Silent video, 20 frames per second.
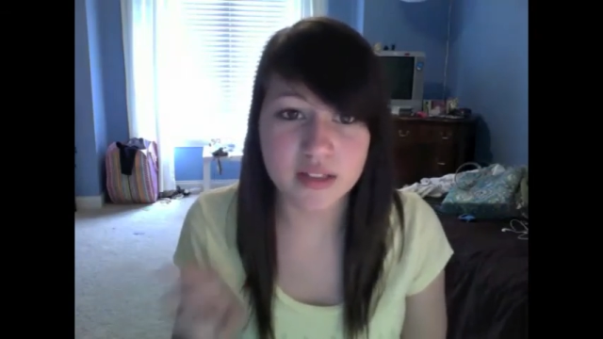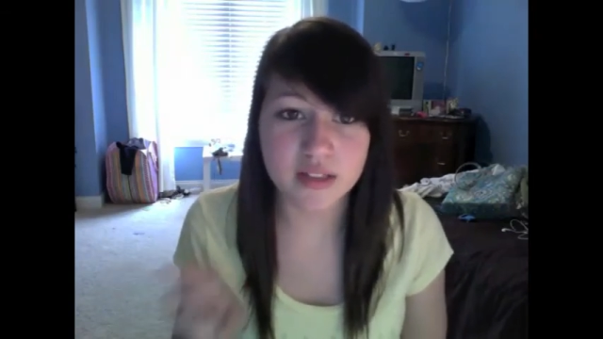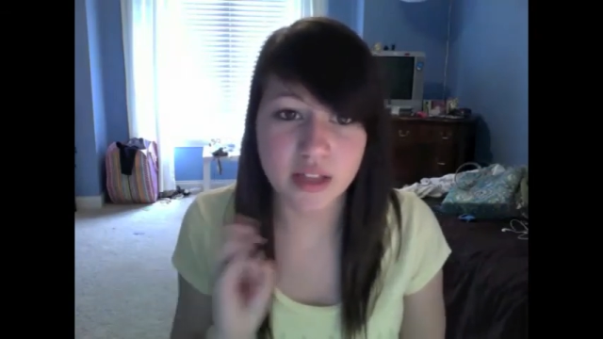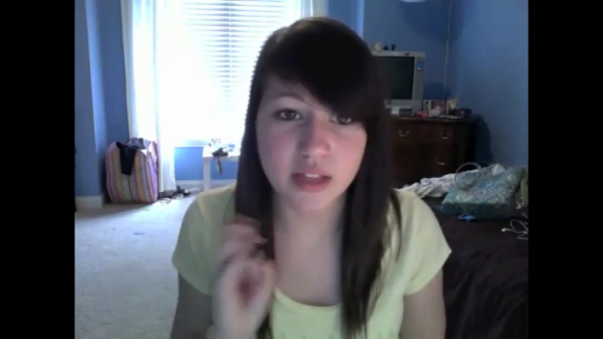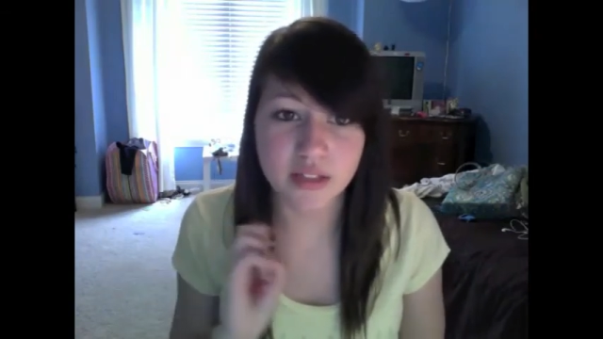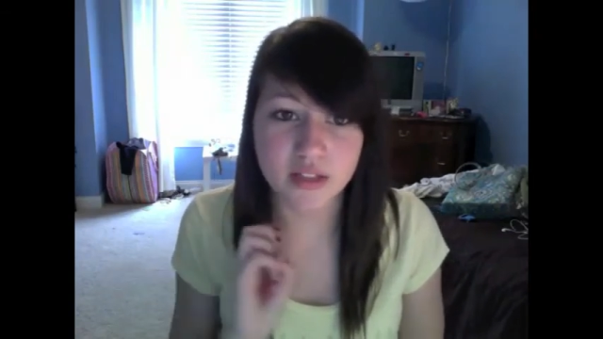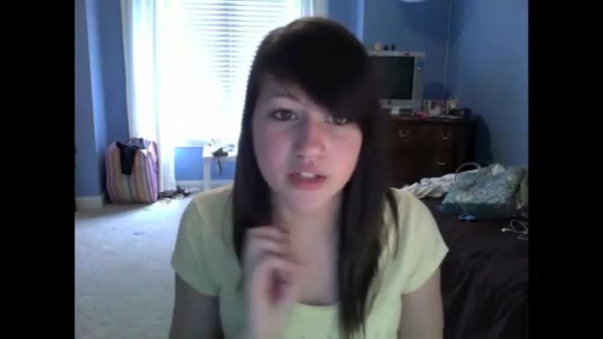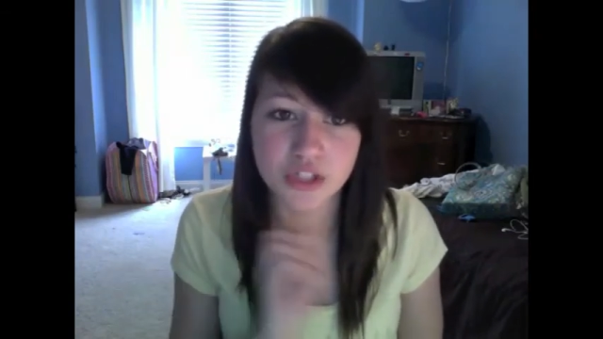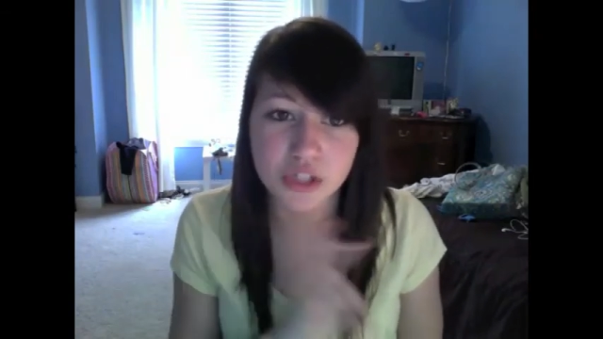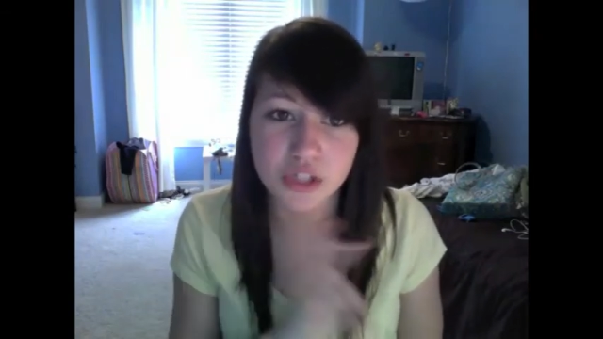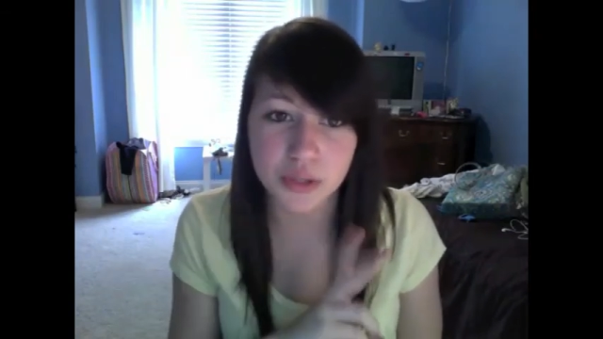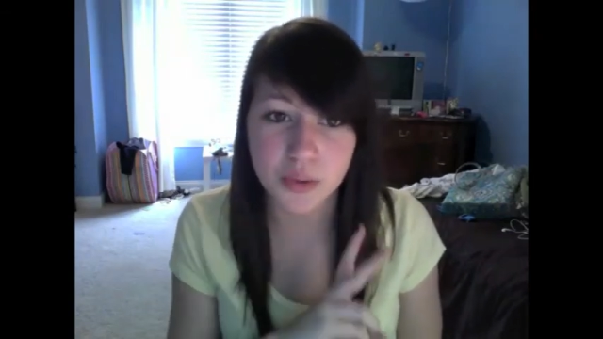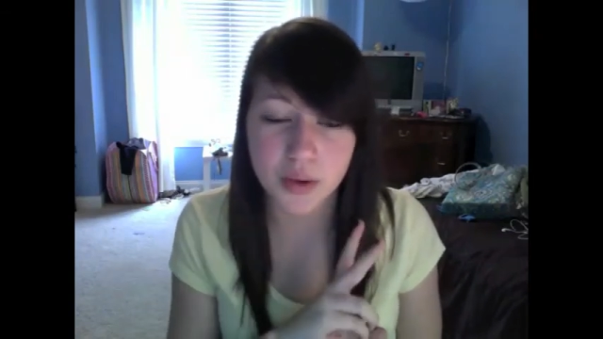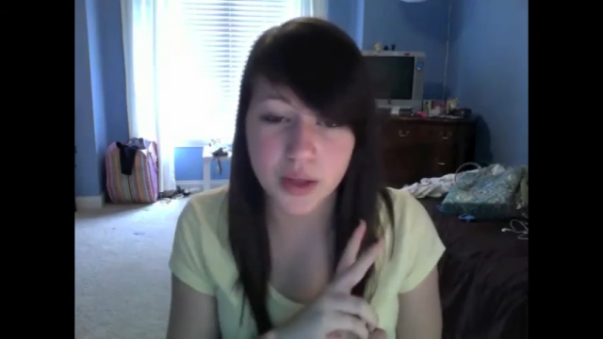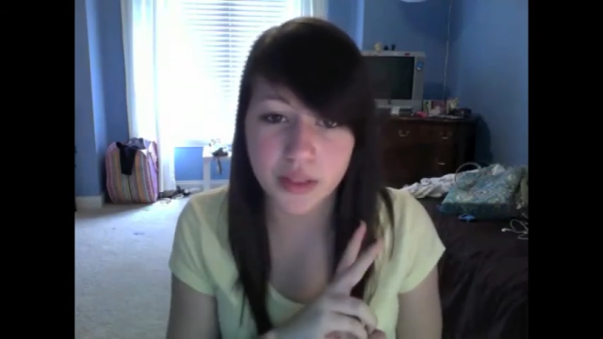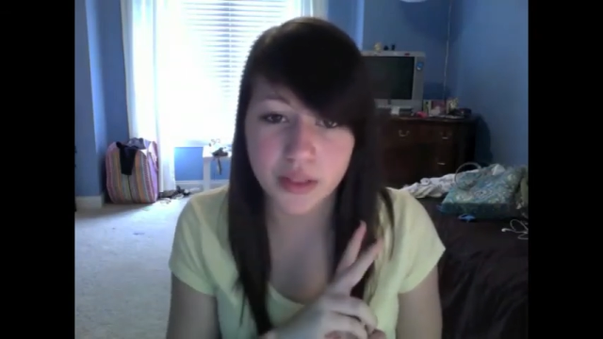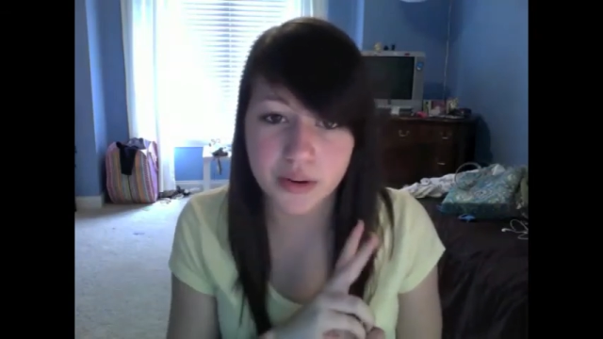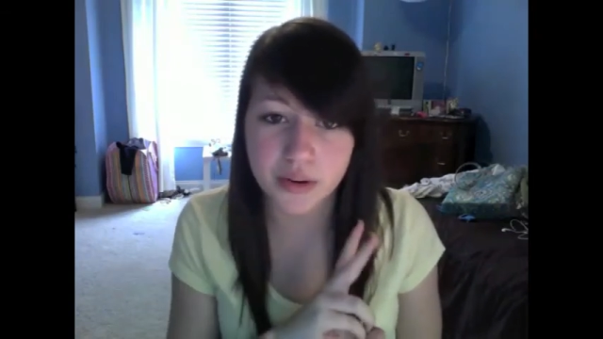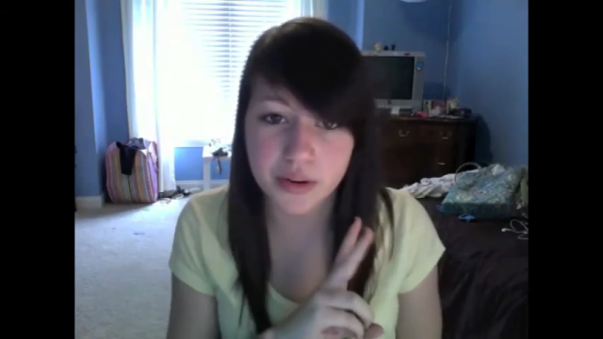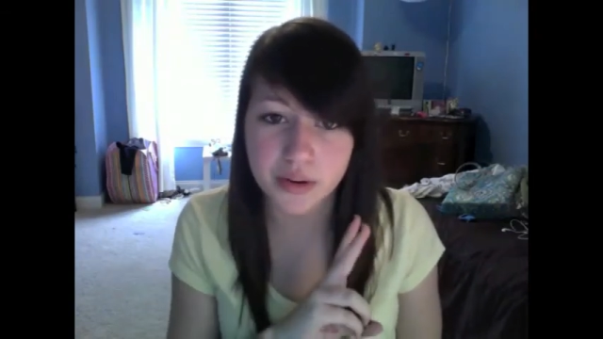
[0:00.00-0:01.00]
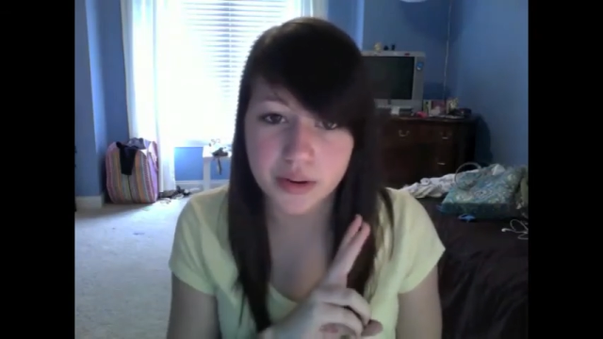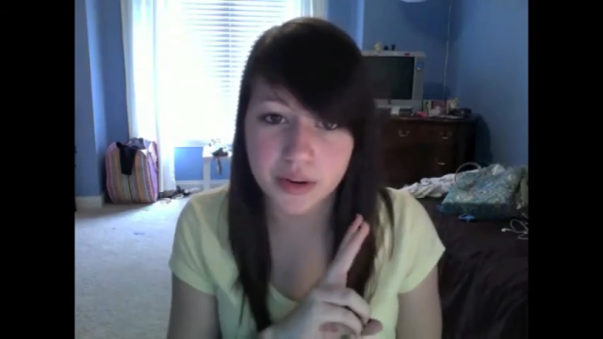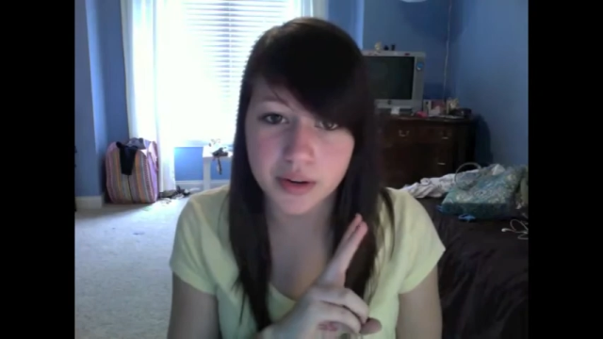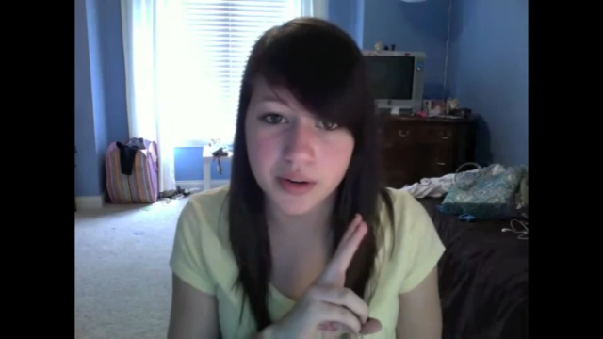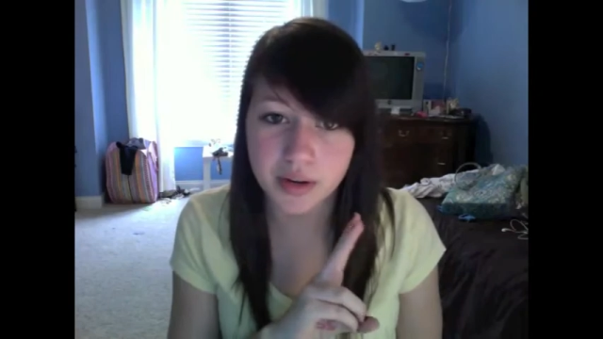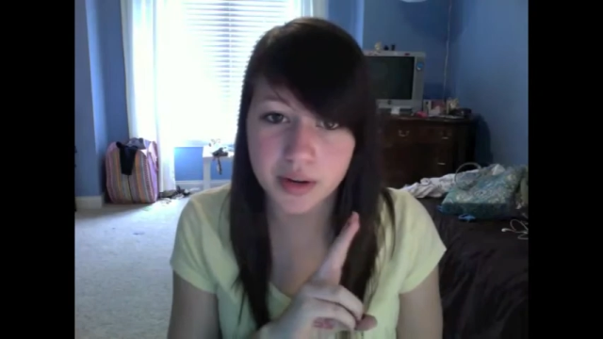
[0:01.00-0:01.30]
and the two other